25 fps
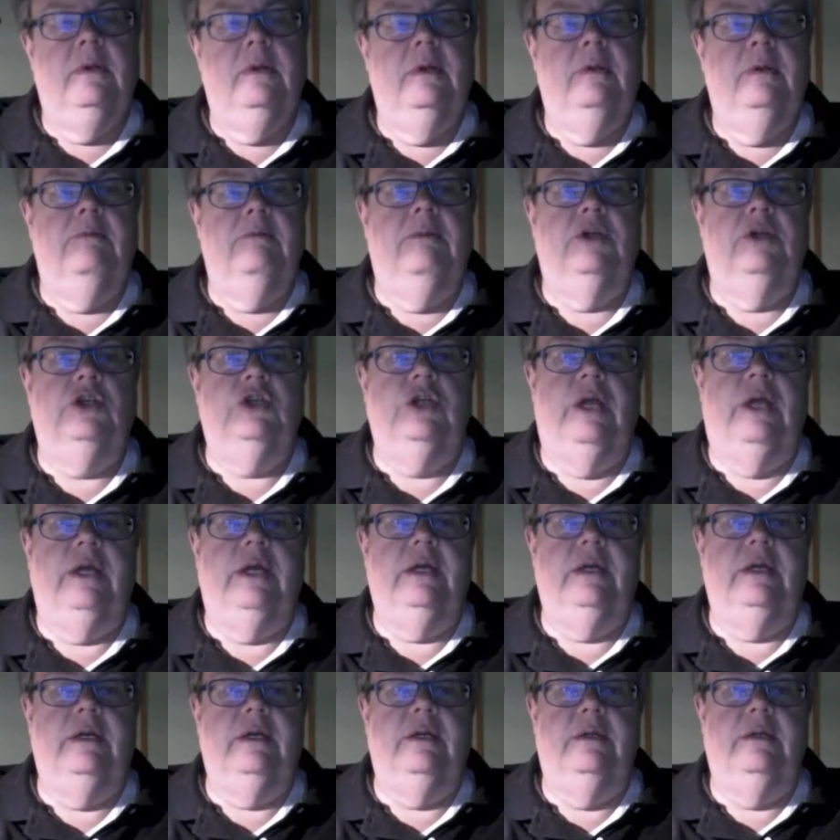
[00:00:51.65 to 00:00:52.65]
much
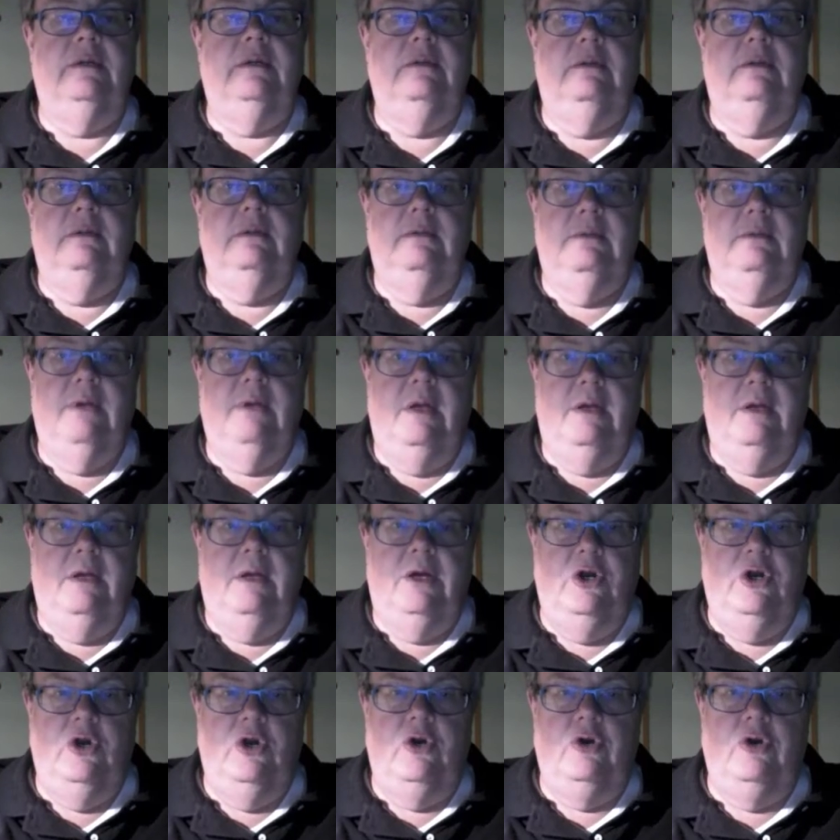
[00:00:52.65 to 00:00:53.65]
like an
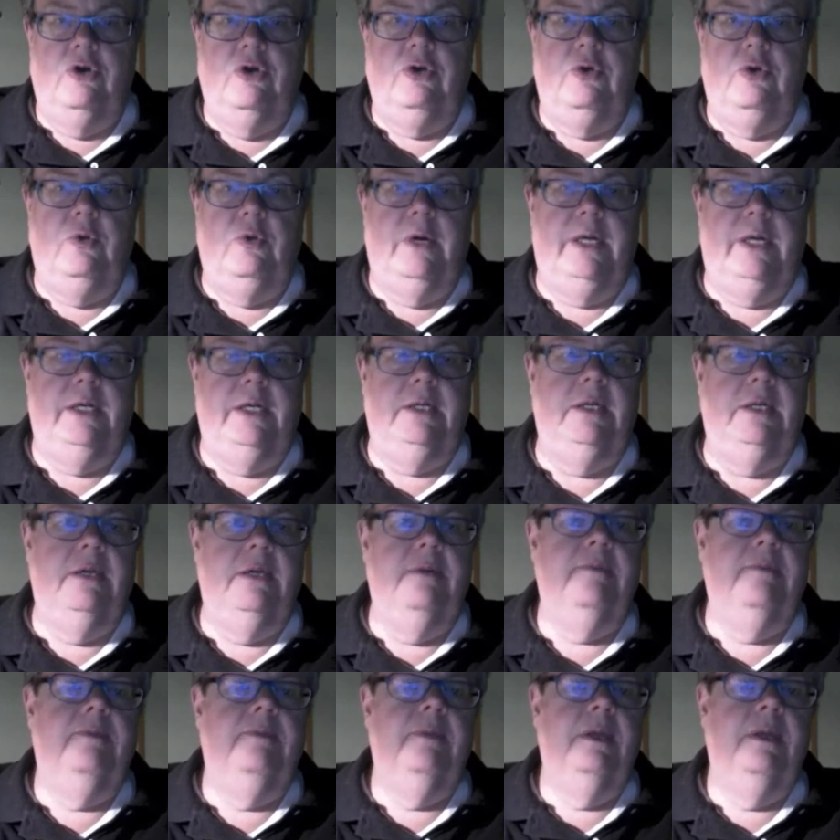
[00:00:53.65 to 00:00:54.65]
earthquake,
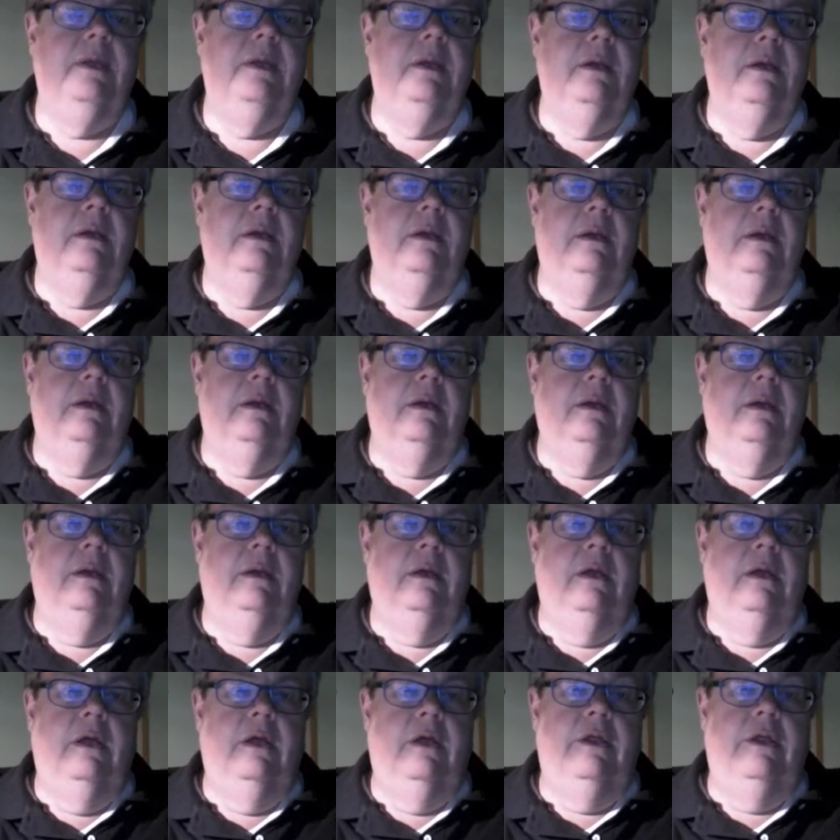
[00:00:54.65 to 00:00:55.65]

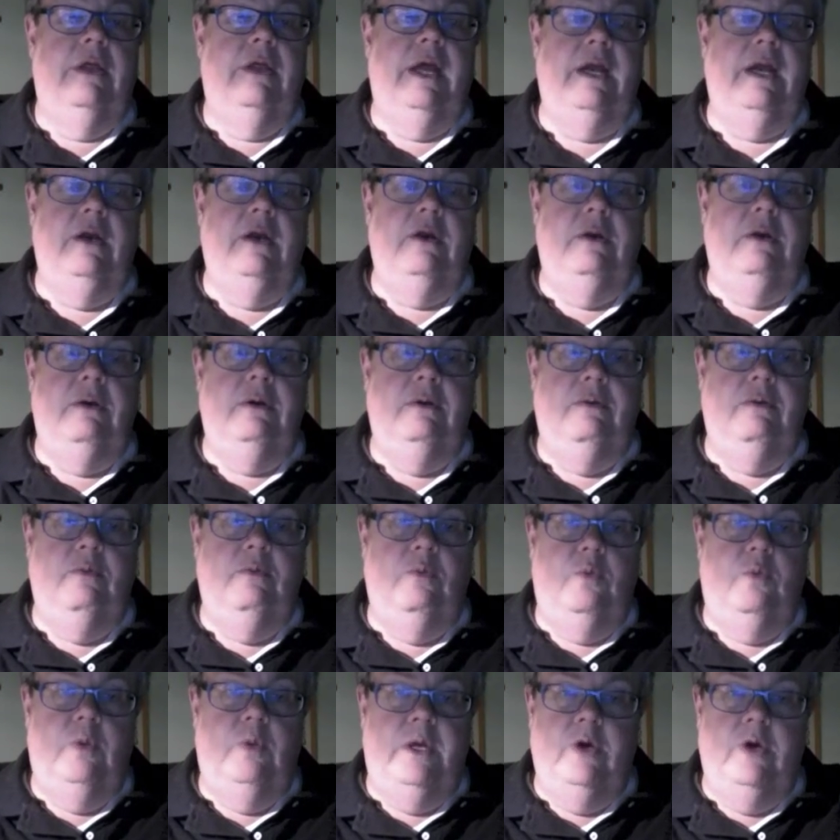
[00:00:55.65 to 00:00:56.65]

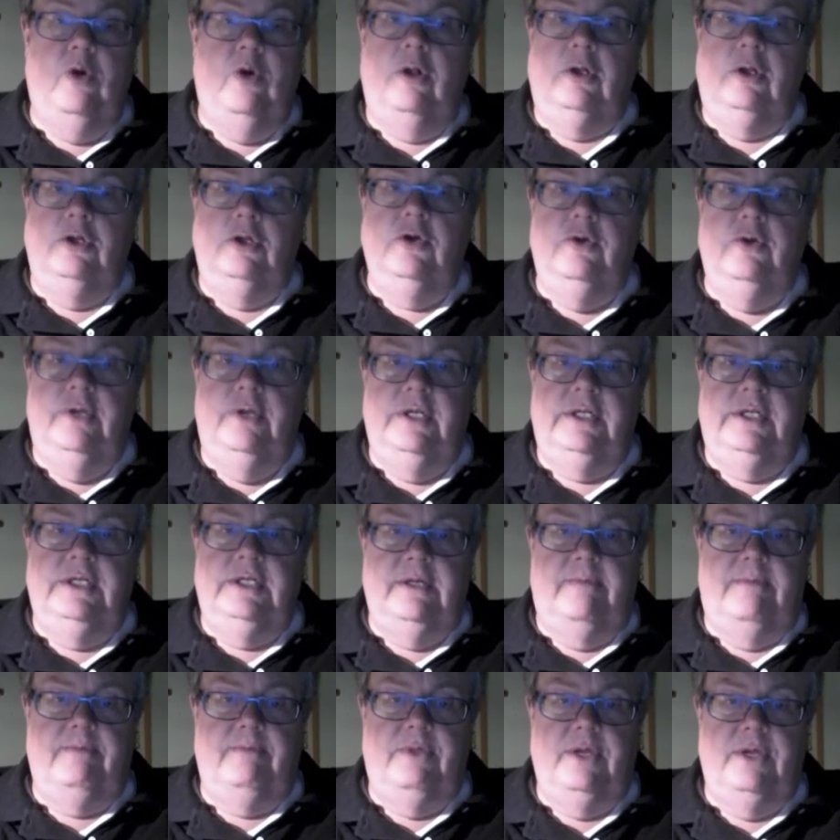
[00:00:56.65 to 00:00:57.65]
then we all knew that
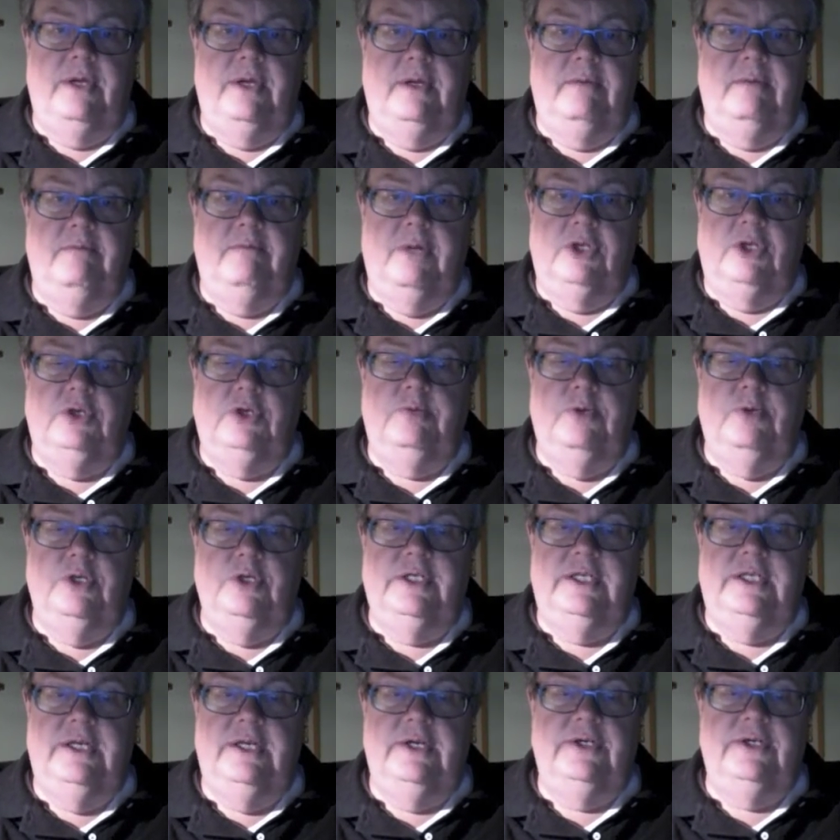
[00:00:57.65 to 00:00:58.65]
something much more
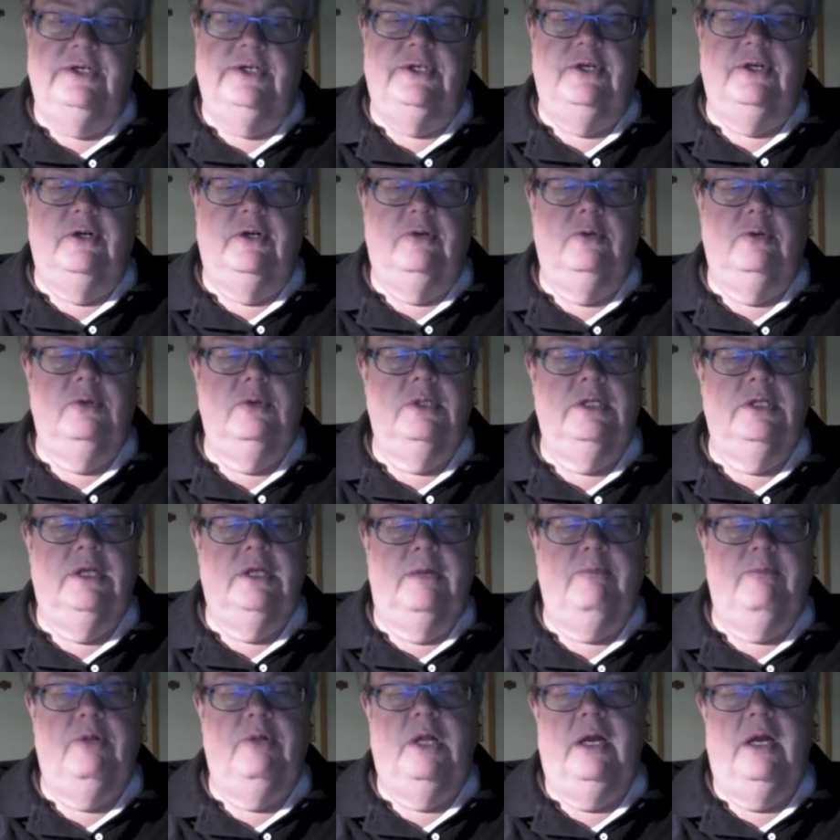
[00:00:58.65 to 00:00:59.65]
sinister was
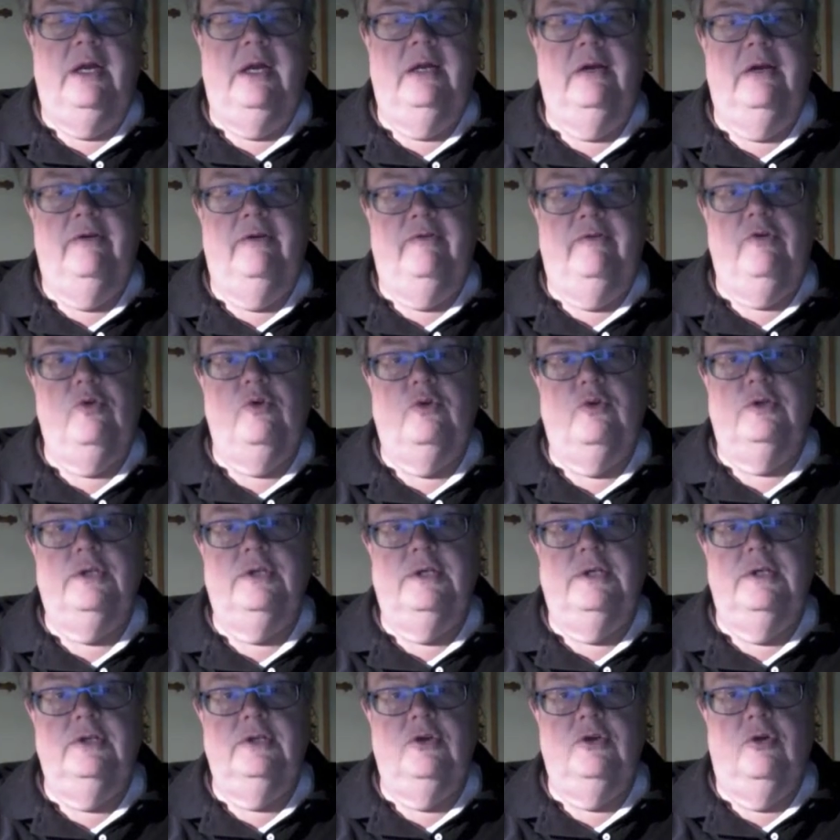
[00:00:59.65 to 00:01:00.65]
at play. And of
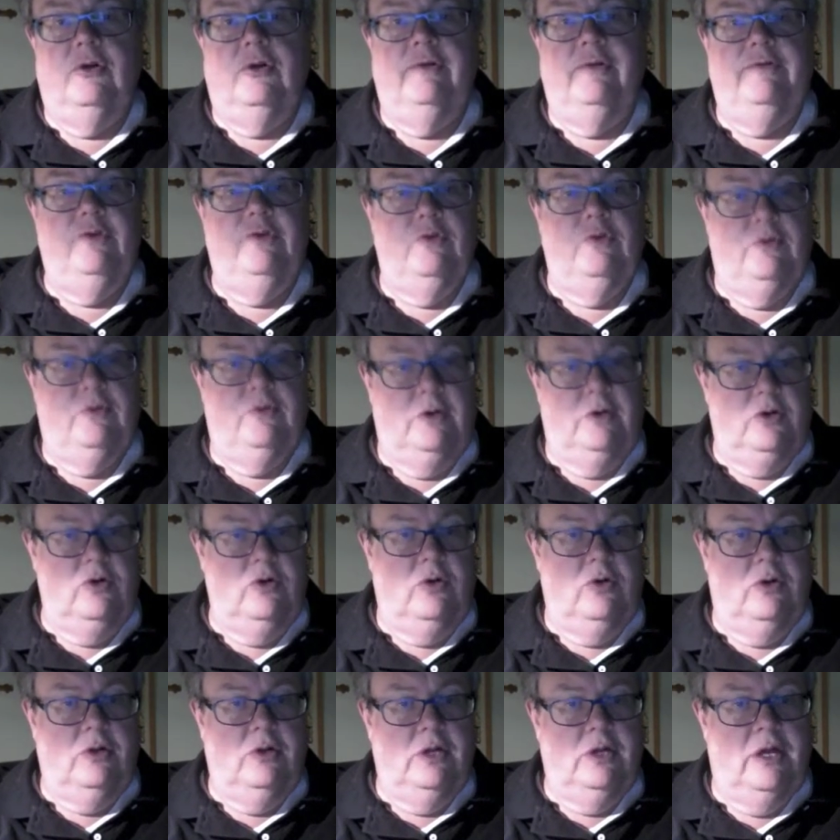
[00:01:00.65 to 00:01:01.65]
course, as all of you
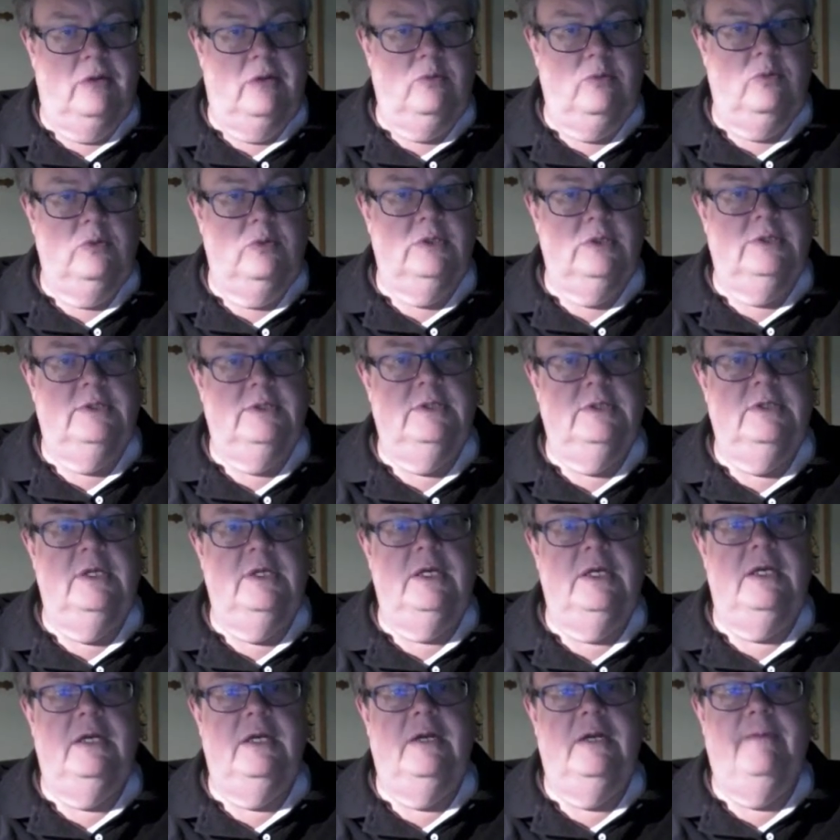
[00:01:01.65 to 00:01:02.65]
recall, that was
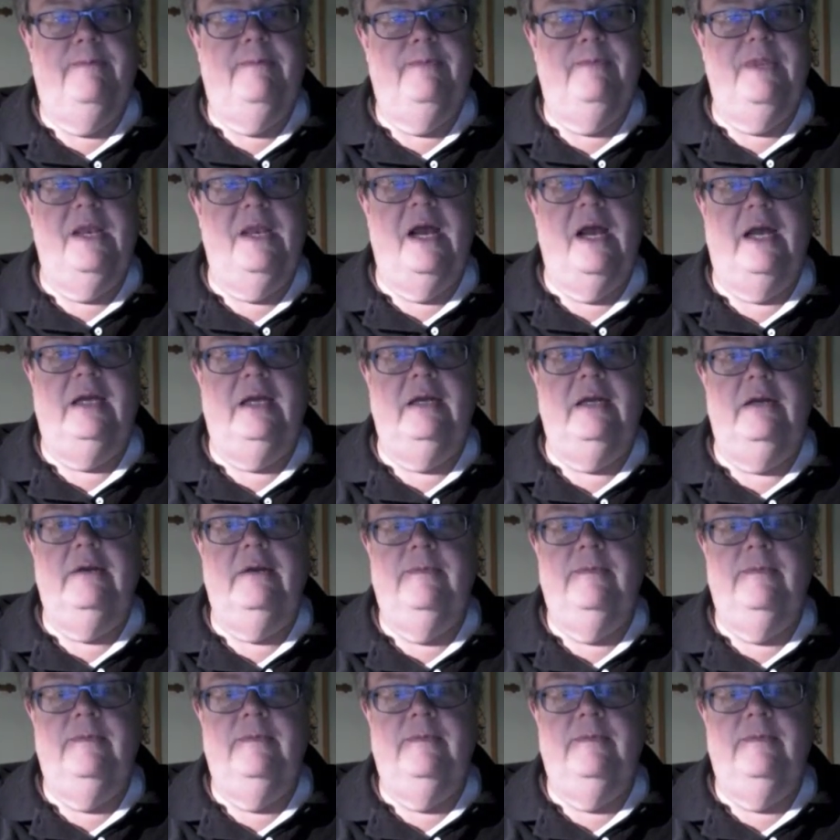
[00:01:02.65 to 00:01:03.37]
the night